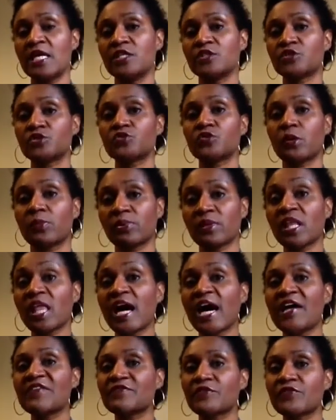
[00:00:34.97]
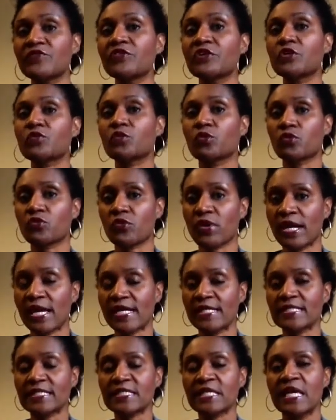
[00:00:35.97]
to apply for federal
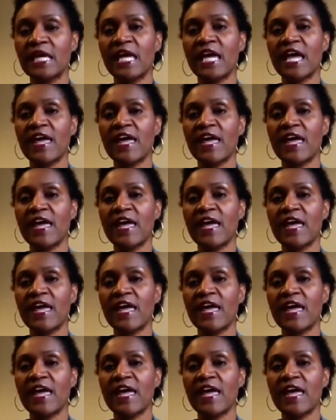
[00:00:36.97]
grants.